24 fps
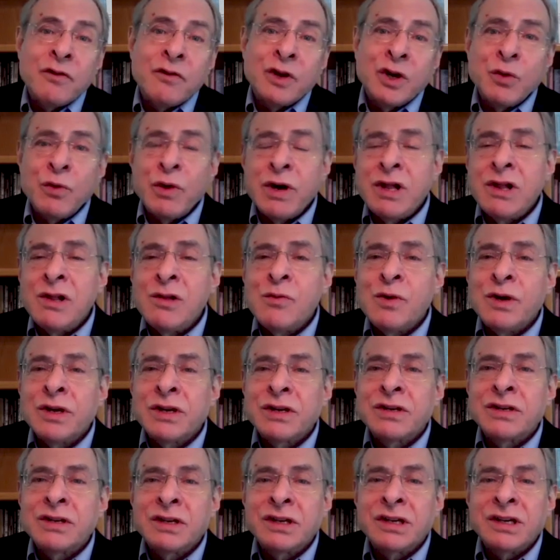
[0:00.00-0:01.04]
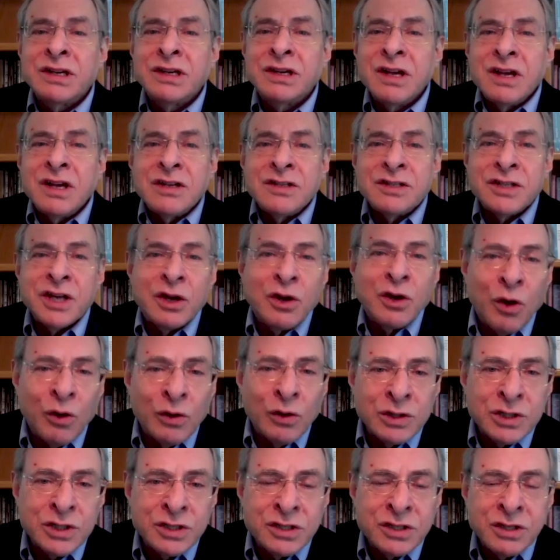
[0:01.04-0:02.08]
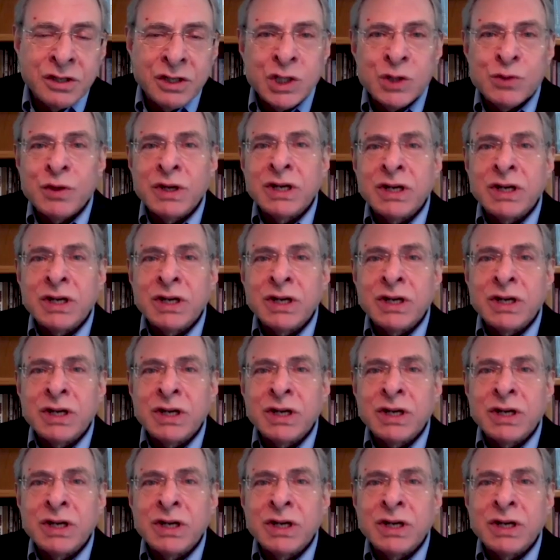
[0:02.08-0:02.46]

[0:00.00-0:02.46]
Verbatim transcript: very well what uh, psychosis is,